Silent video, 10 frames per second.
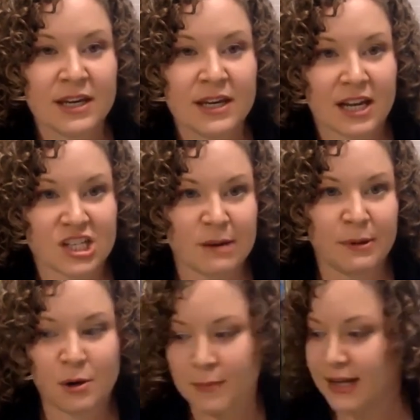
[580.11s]
Now, some
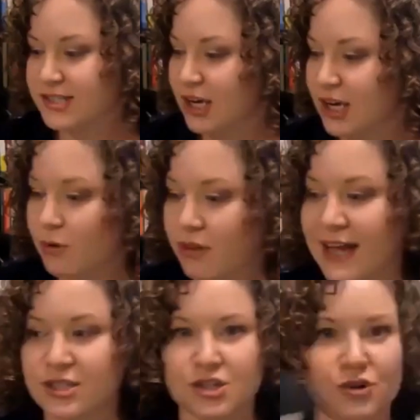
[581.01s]
people might say, well, that's
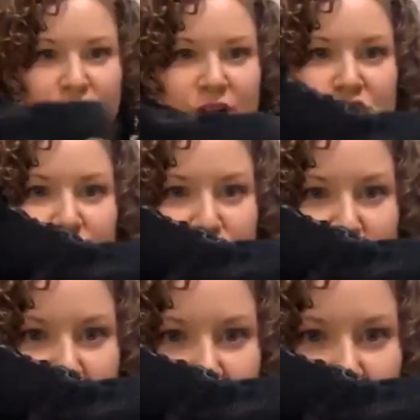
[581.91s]
a traditional
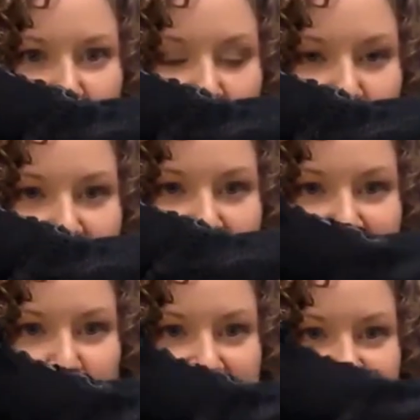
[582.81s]
shoe, right? And so
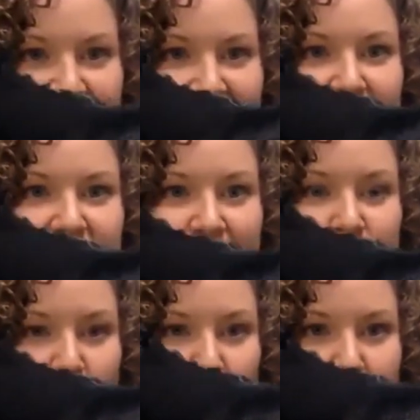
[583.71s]
it's going to have a lot
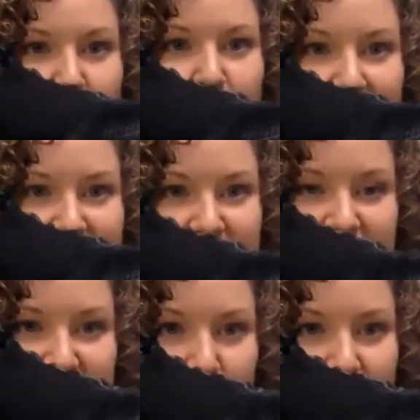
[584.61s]
more robustness
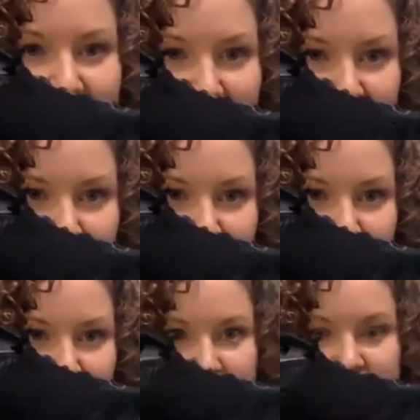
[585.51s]
to a lot of those
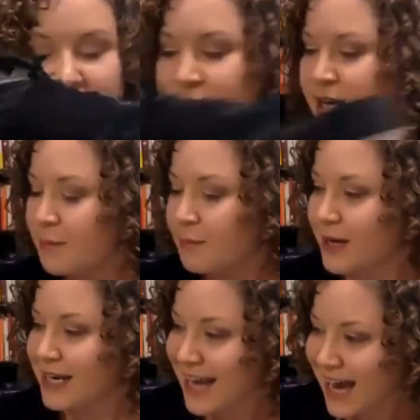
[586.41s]
things.
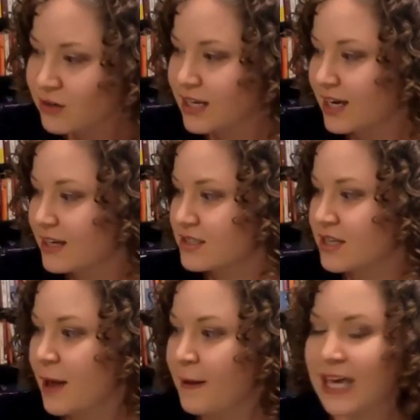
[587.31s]
But nowadays,
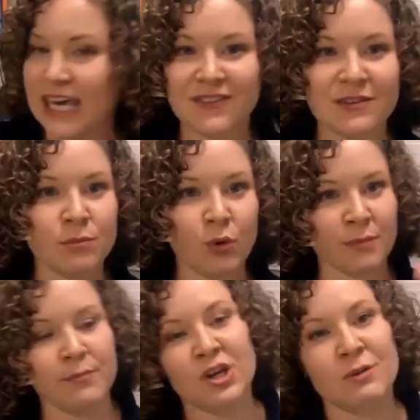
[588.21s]
even more
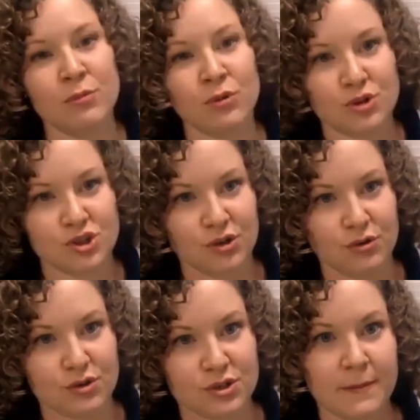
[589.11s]
minimal
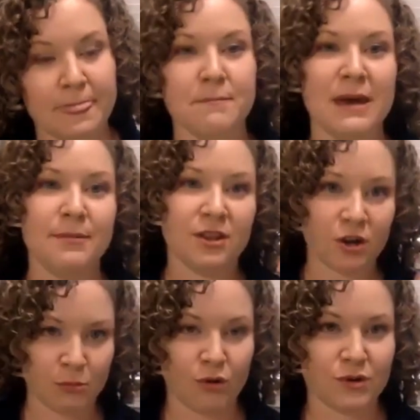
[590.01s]
shoes maybe that are
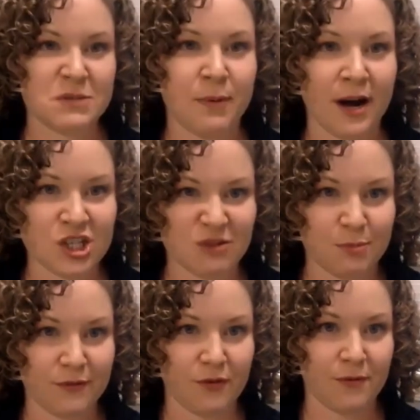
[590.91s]
more responsive
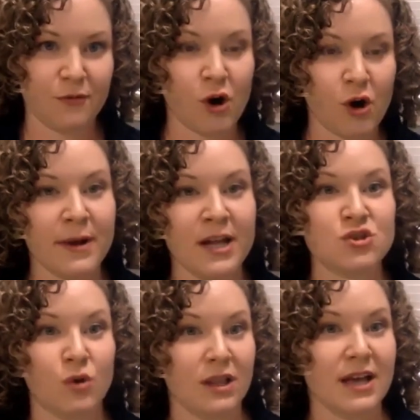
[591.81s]
for performance,
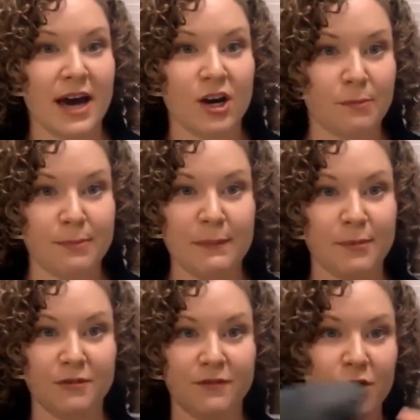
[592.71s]
or a lighter,
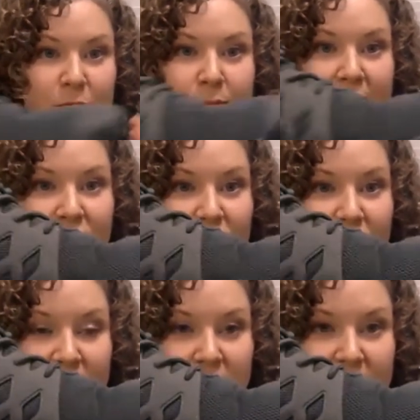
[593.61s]
people feel better
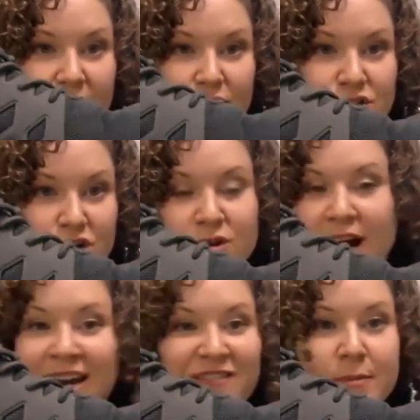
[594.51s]
in a lighter shoe. Not
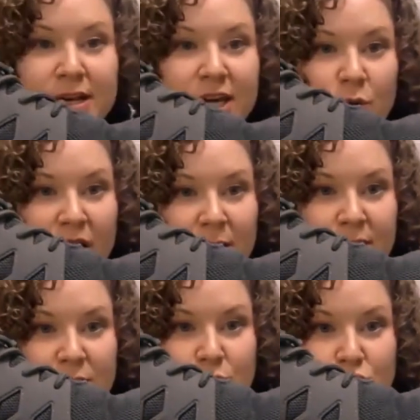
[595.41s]
everybody can wear a
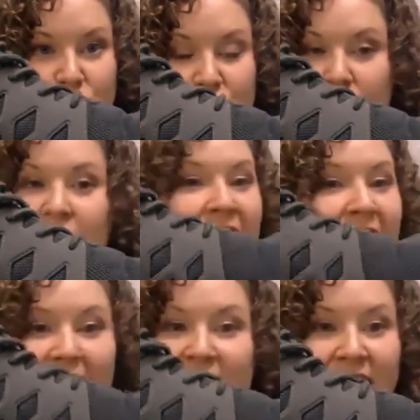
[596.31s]
minimal shoe.
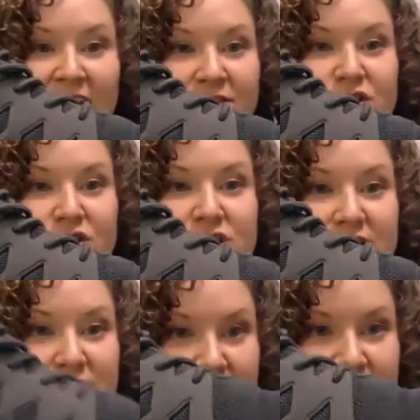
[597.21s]
I can't for
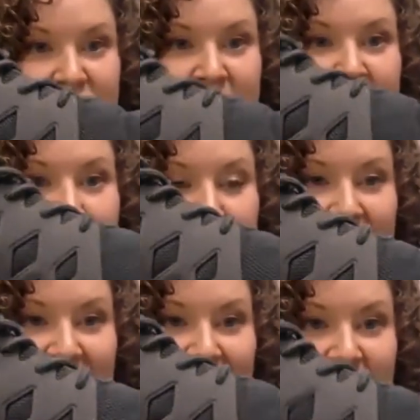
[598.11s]
distance, but I
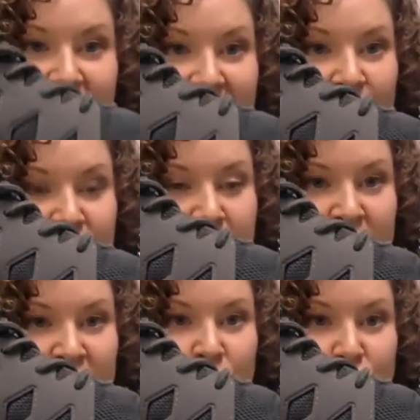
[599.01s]
have found a
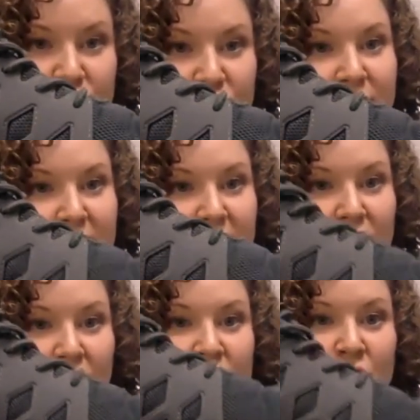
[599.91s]
minimal shoe
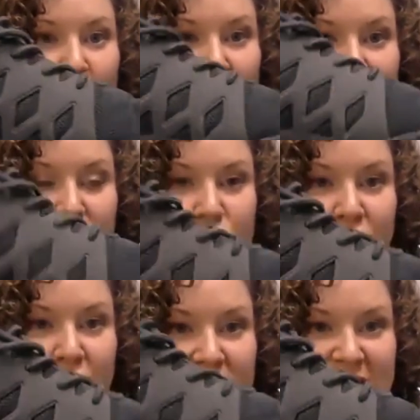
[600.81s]
here where if you
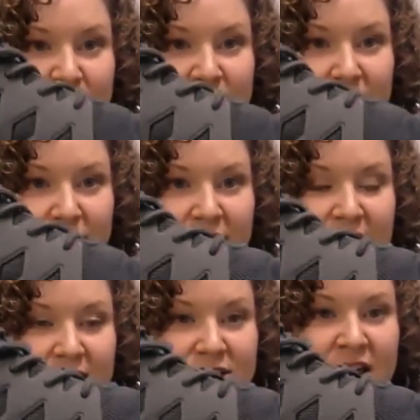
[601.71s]
look at some of the
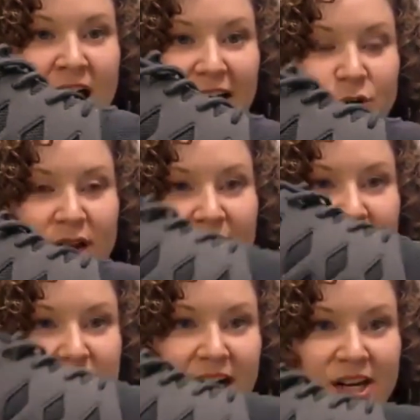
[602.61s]
things, I don't have the
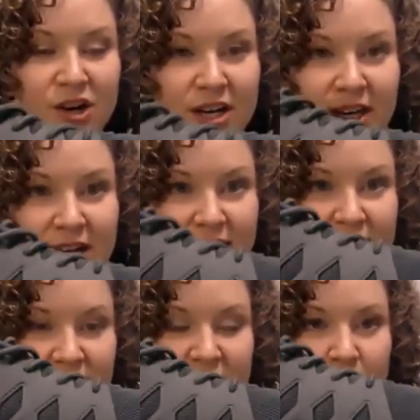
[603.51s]
liner in it. It
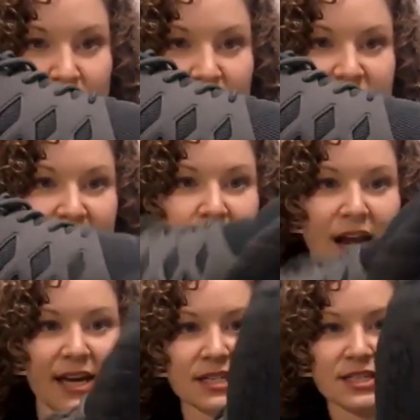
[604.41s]
doesn't come with a liner that I
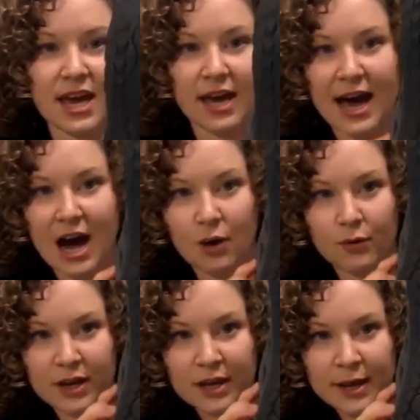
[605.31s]
can take
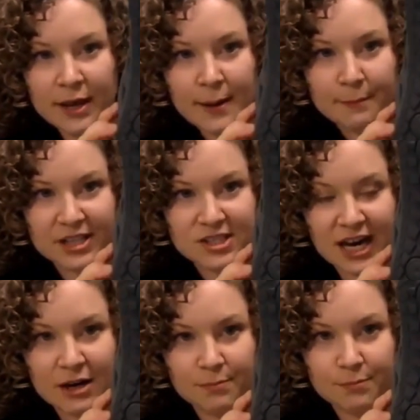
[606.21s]
out, but it's
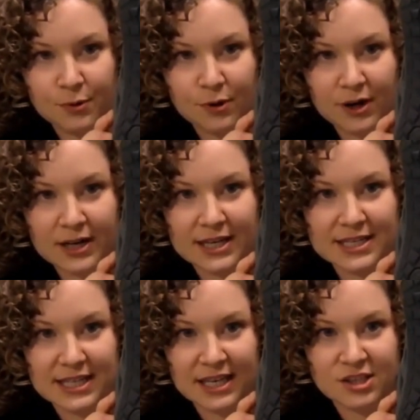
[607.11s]
got a pretty
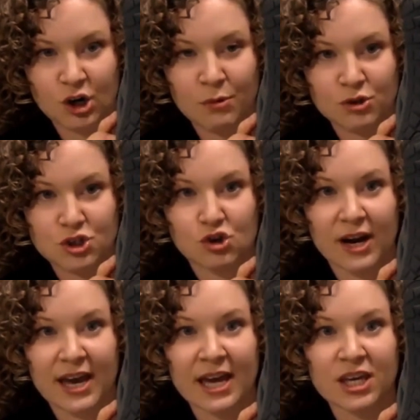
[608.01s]
decent, almost
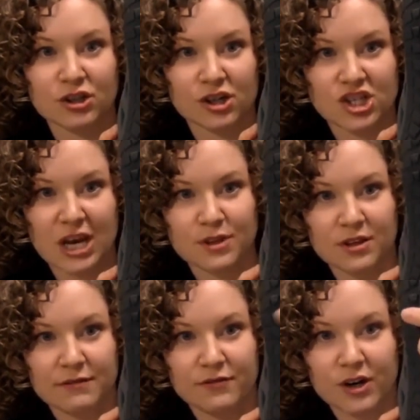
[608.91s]
triangular shape to
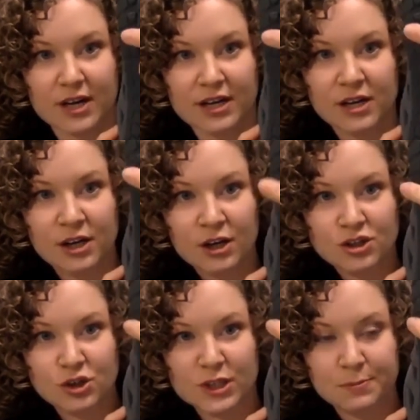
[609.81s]
the foot.
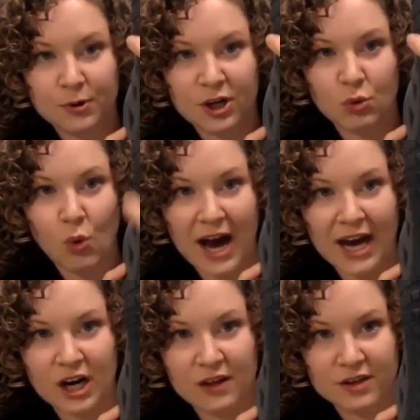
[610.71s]
So it's pretty wide
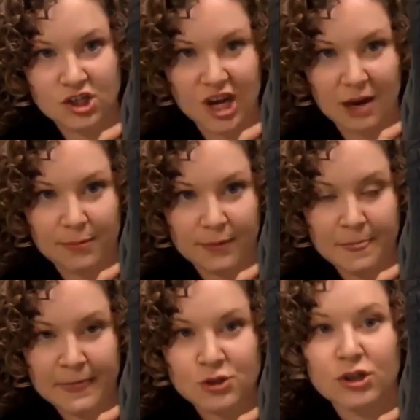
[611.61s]
on the shape.
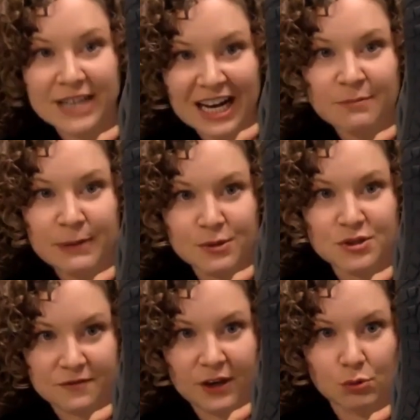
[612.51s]
So a lot of people's
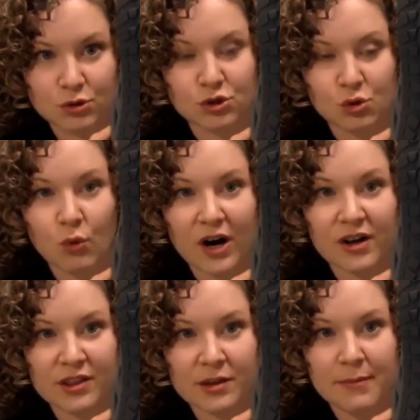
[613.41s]
feet will do well
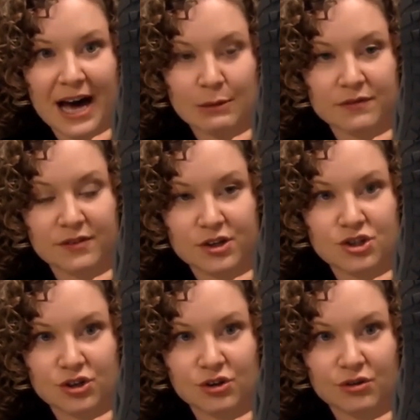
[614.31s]
on the bottom of this
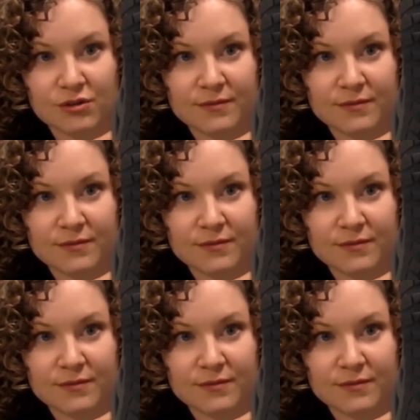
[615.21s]
shoe.